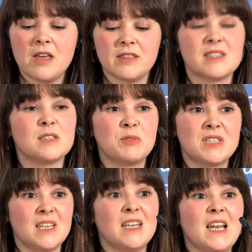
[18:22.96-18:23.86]
And this has been
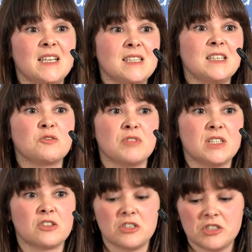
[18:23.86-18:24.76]
seen in Leslie's
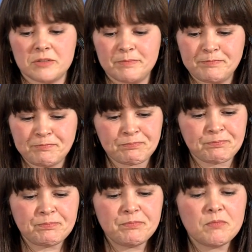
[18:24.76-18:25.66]
research.
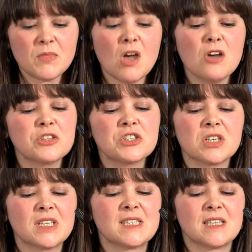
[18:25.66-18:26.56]
Other
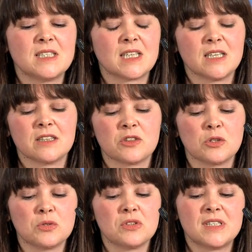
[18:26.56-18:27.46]
studies indicate that
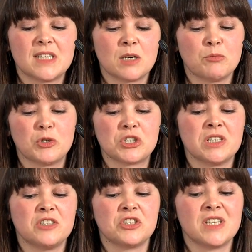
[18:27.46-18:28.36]
those who seek
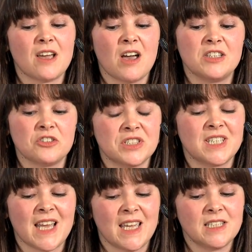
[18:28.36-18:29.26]
abortion and are
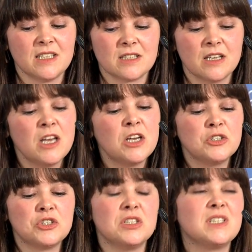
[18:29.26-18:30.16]
denied it
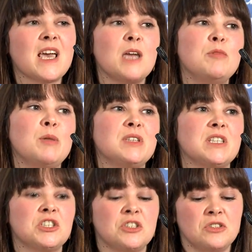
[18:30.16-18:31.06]
due to time limit
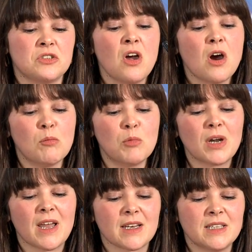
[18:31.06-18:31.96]
issues are
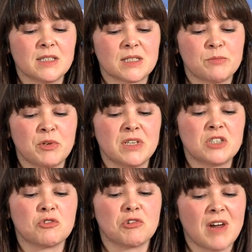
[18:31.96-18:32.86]
more likely to
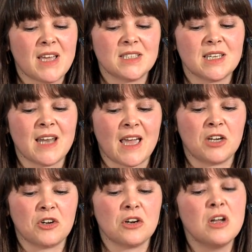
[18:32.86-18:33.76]
experience regret and
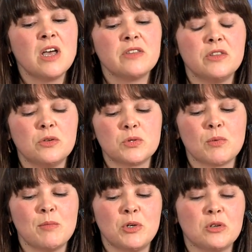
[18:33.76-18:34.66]
anger than those
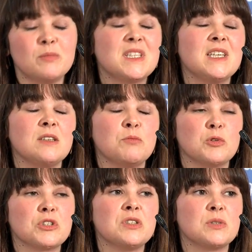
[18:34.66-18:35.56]
women who obtain
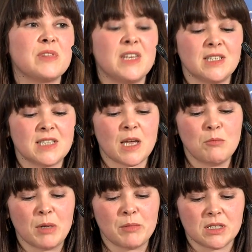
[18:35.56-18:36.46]
abortions within a
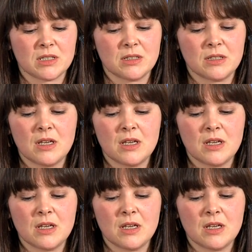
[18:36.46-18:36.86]
time limit.